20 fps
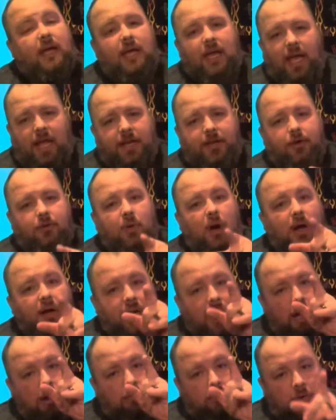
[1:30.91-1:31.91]
And you are
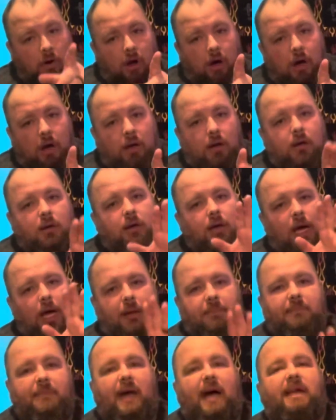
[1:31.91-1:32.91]
not wrong.
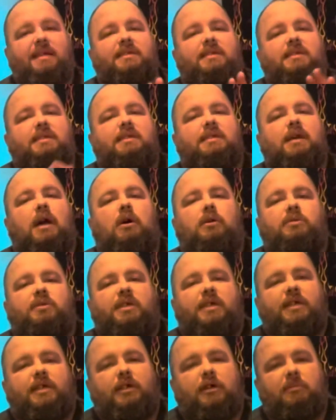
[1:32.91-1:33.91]
I'm not
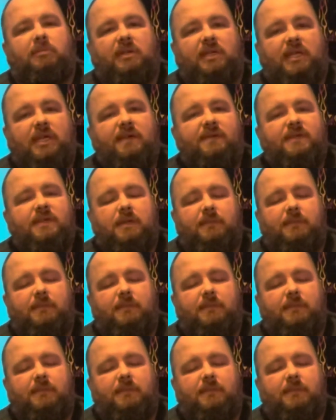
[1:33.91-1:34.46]
discounting your beliefs.